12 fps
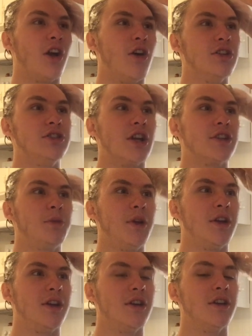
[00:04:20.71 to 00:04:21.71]
no, it's next
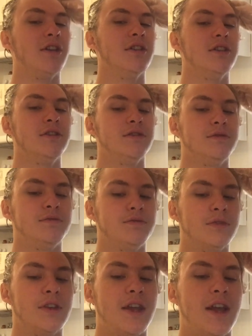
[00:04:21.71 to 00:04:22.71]
week.
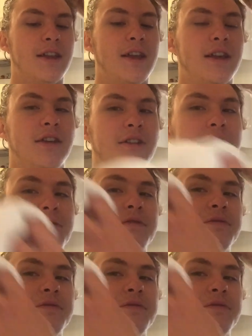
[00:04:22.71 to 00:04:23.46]
Yeah, thank you.